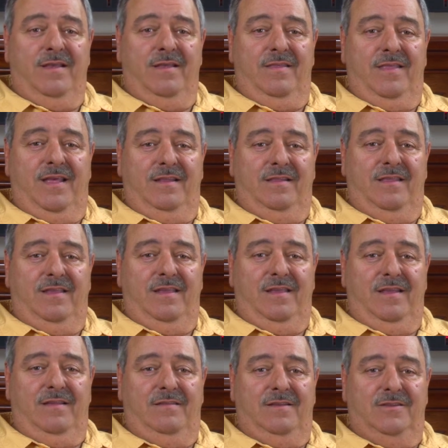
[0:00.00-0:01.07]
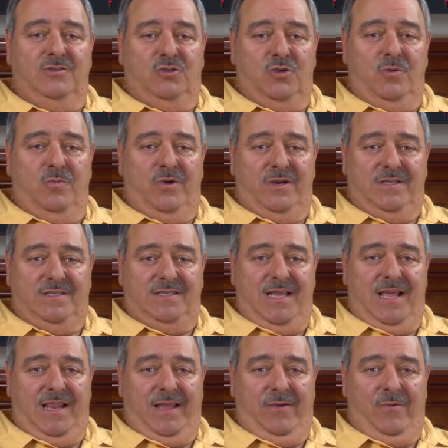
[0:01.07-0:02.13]
that the consumer is
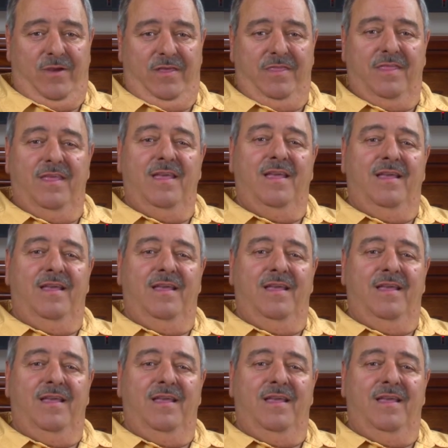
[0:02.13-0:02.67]
dealing with.